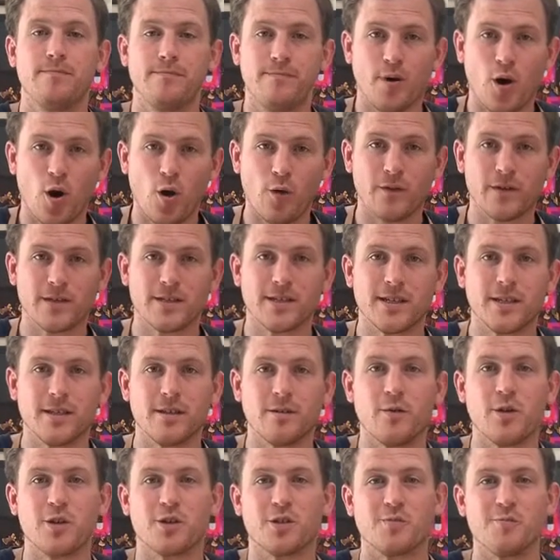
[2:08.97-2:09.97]
But obviously the
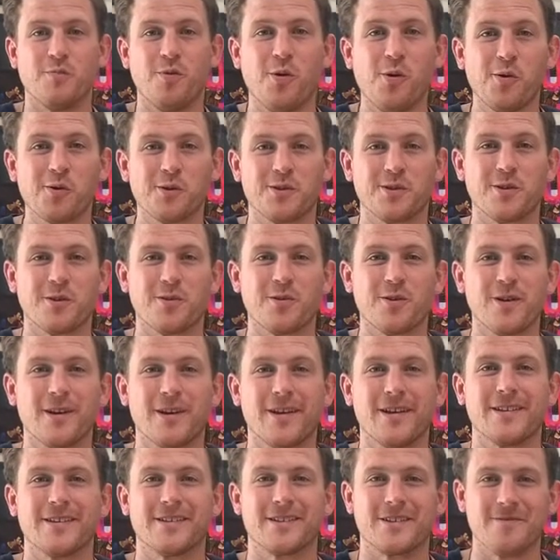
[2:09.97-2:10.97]
most important
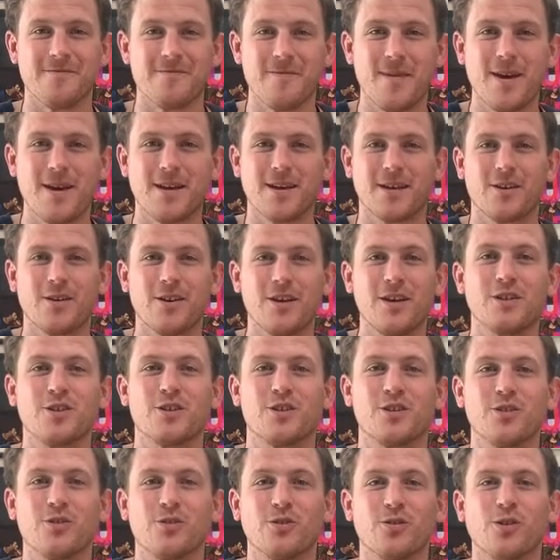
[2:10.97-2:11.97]
ingredient to make each
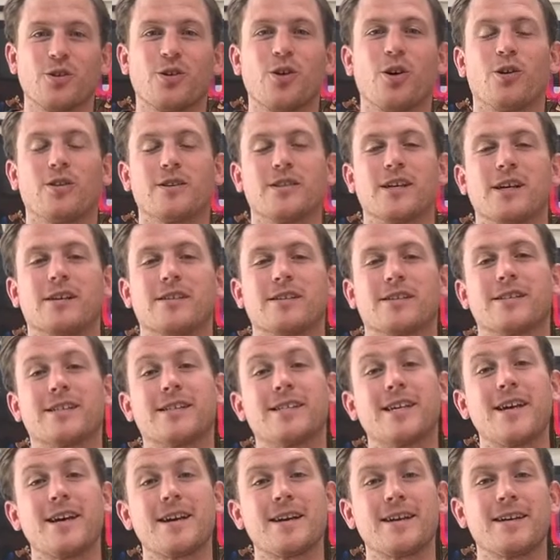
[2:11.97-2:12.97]
of your cocktails
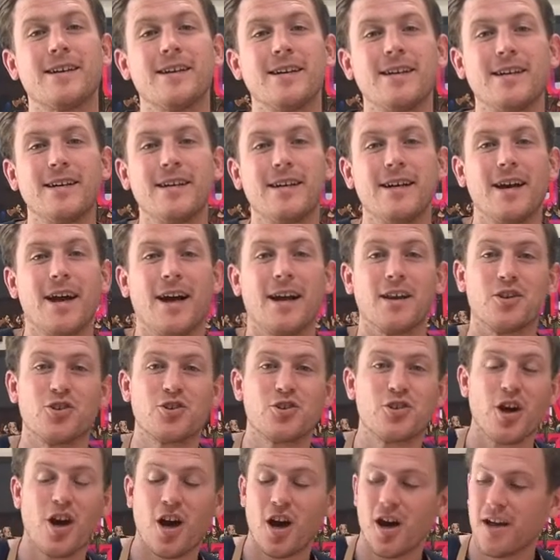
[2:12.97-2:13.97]
sing and
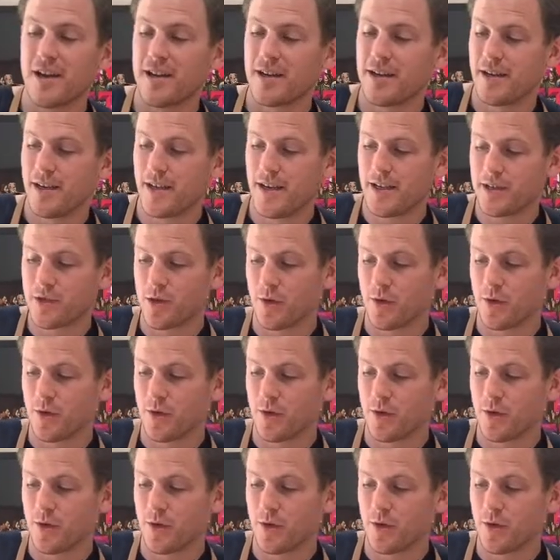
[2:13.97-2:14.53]
shine is